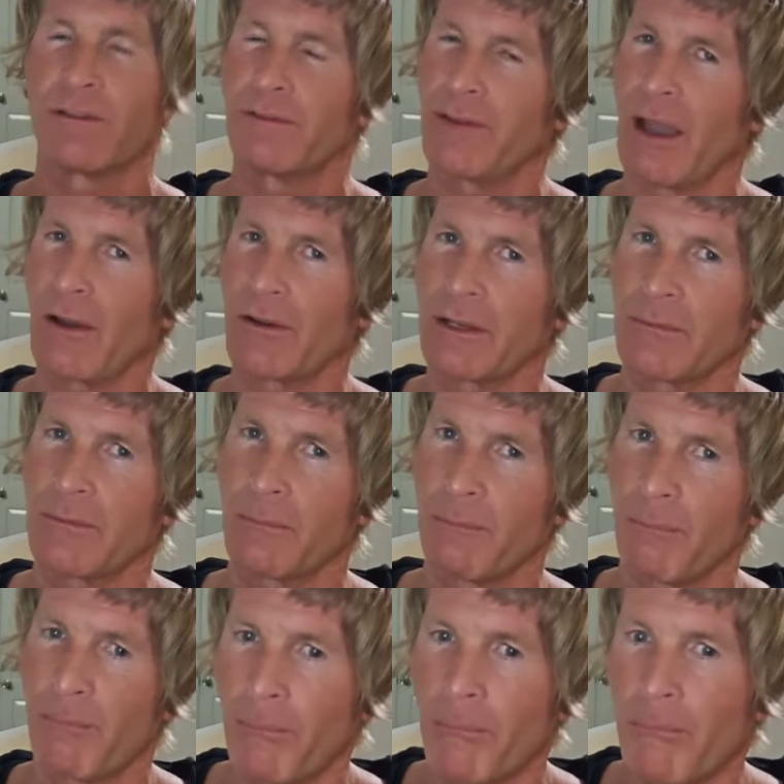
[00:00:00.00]
found it
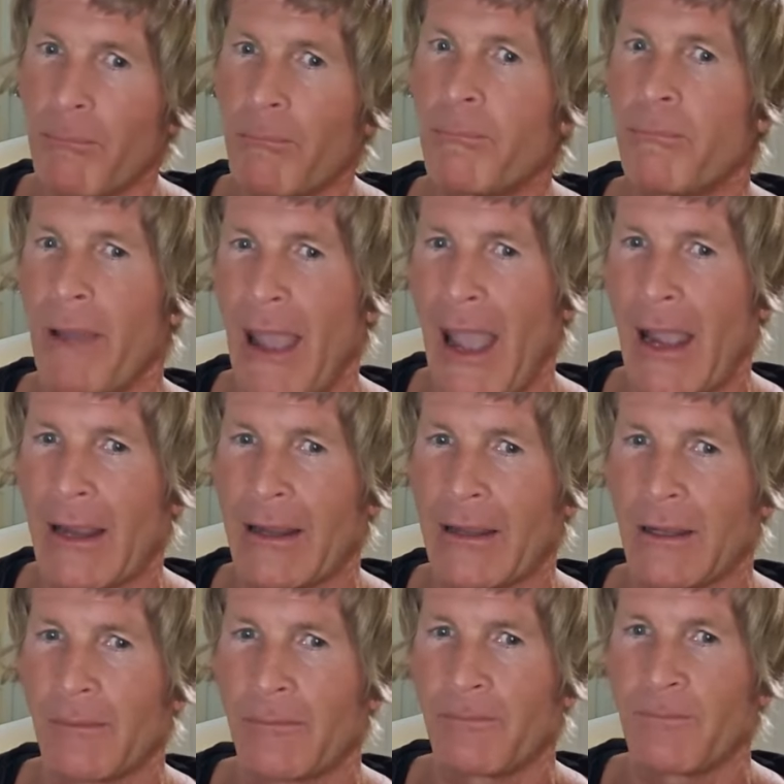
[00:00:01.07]

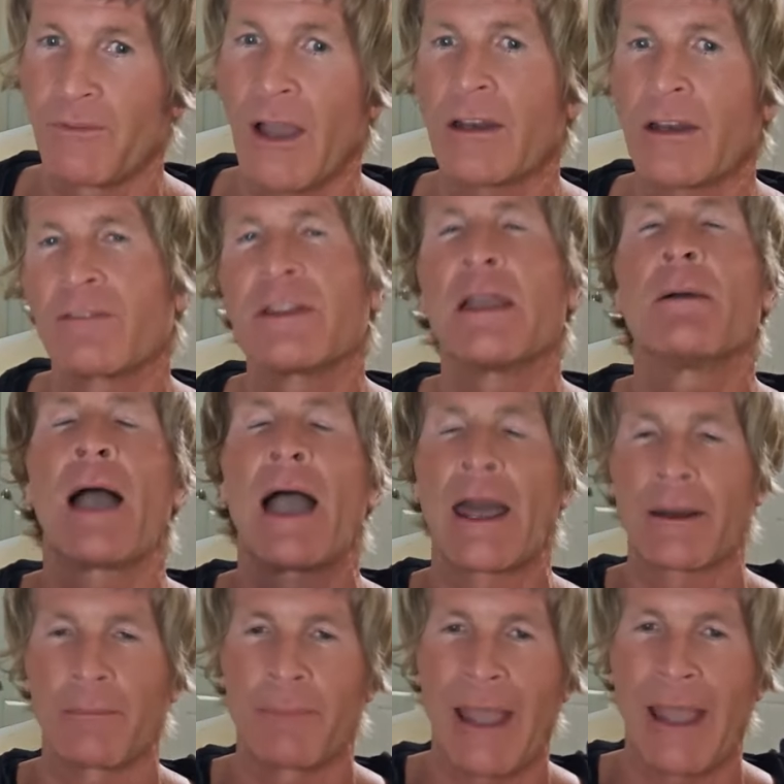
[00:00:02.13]
back, found it via
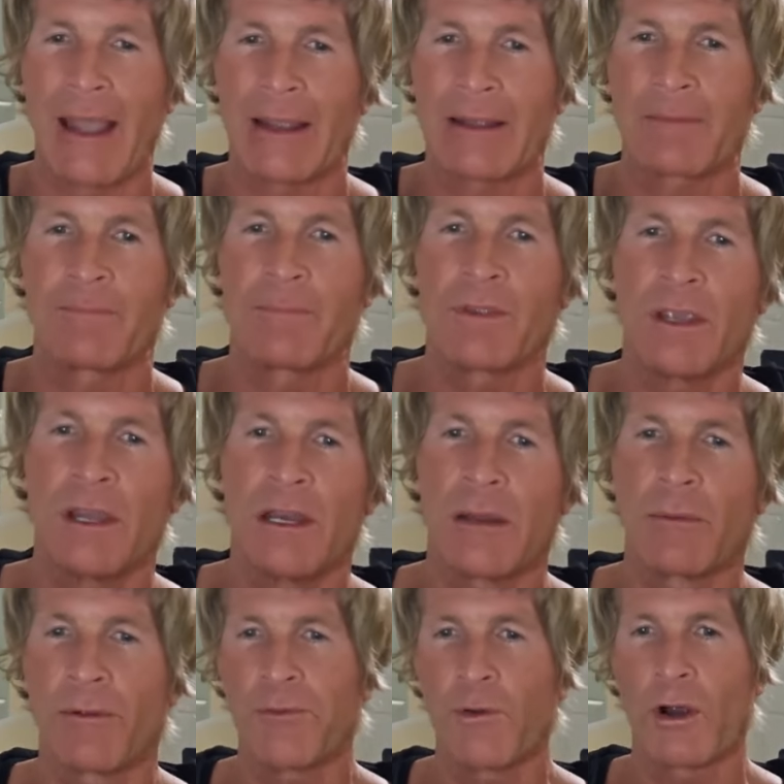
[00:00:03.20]
Adam Back.
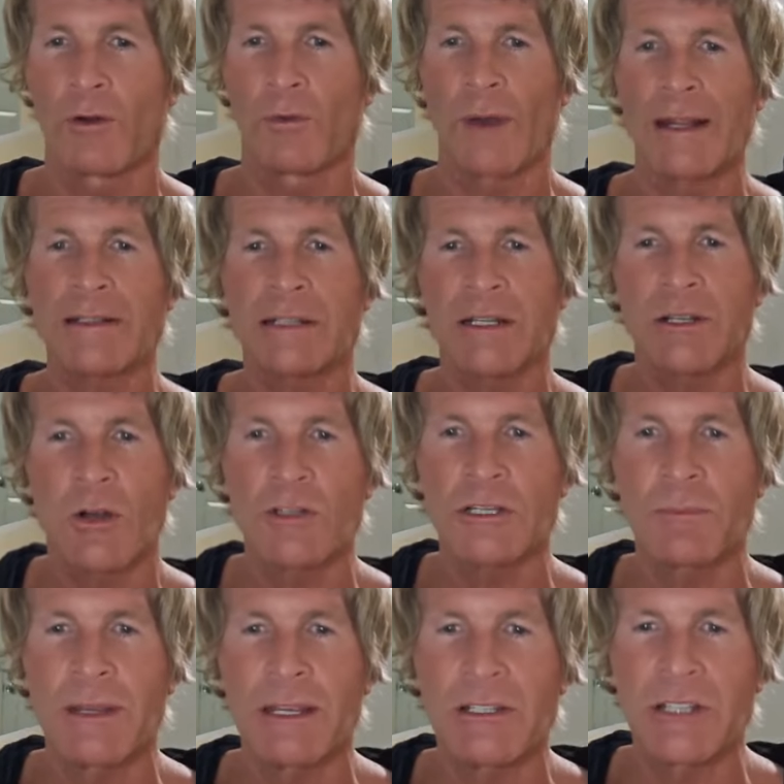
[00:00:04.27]
Number four, Wright's
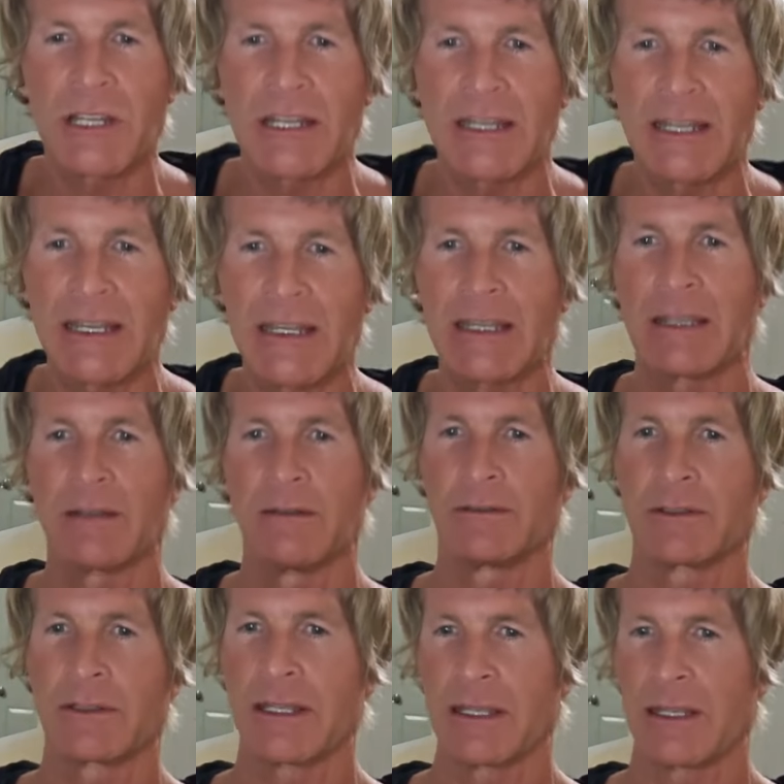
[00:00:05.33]
Satoshi PG key,
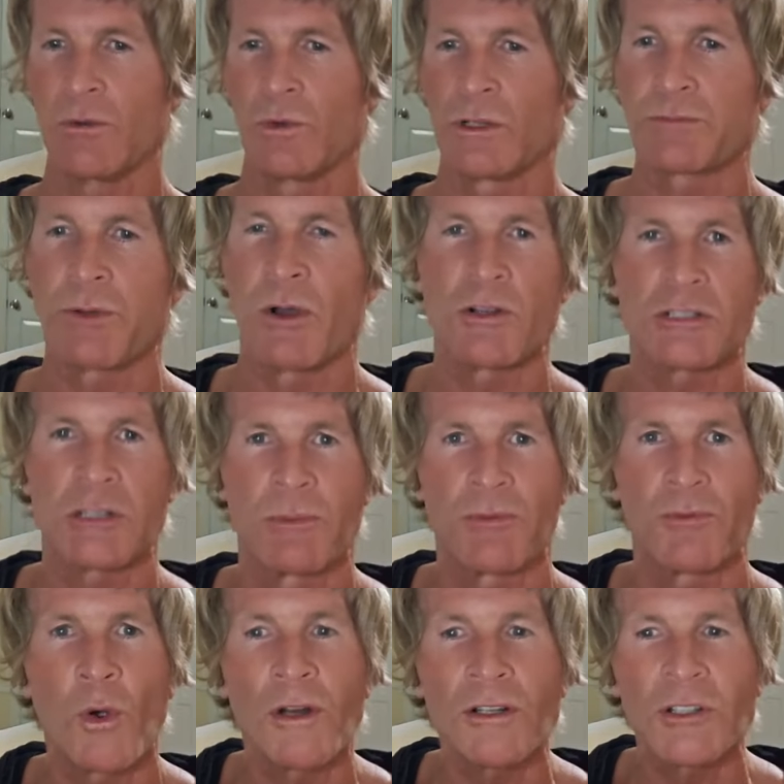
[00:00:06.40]
key was posted
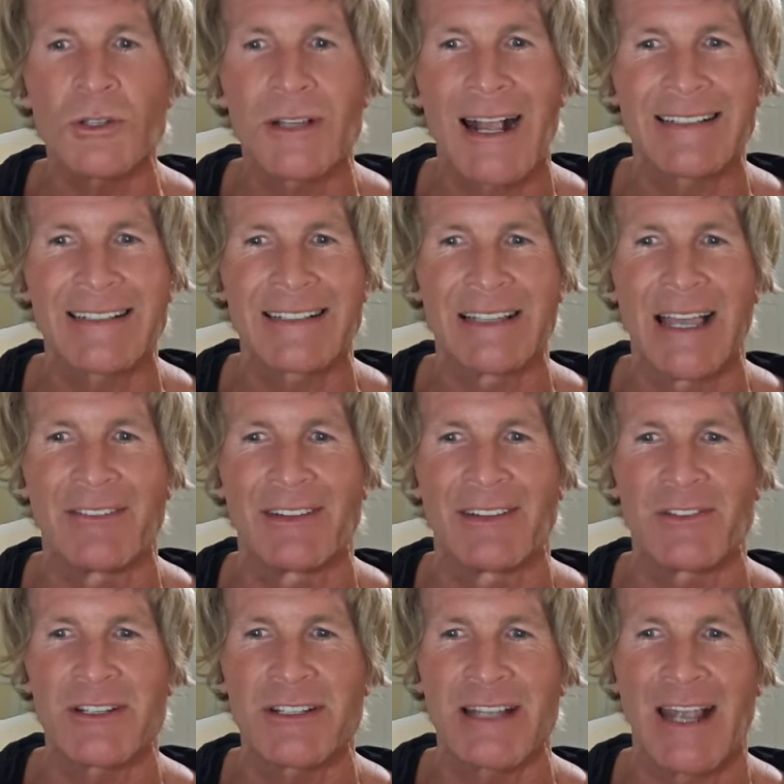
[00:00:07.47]
before 2011
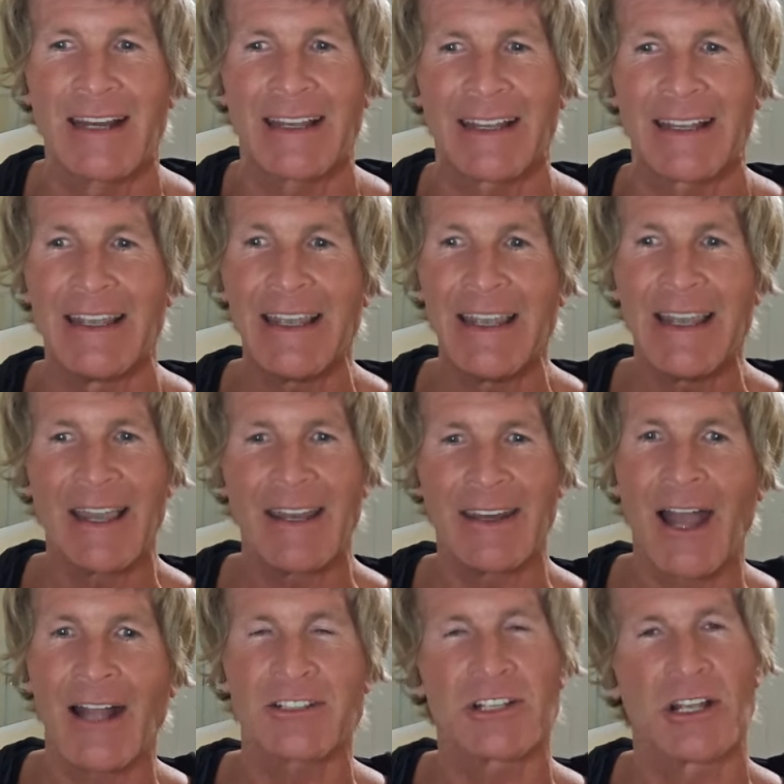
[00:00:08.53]
for signing and
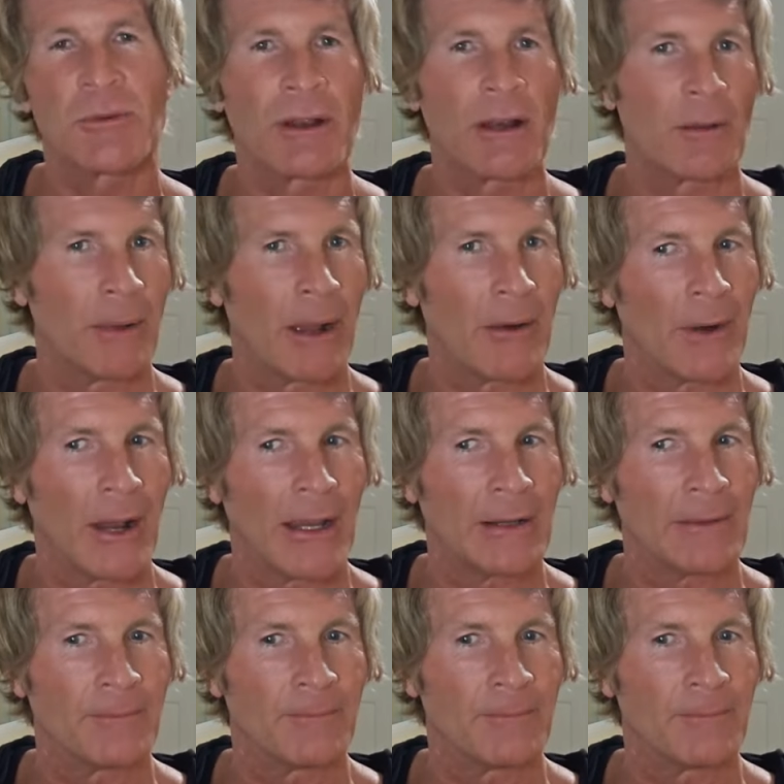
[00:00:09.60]
not generated by Wright.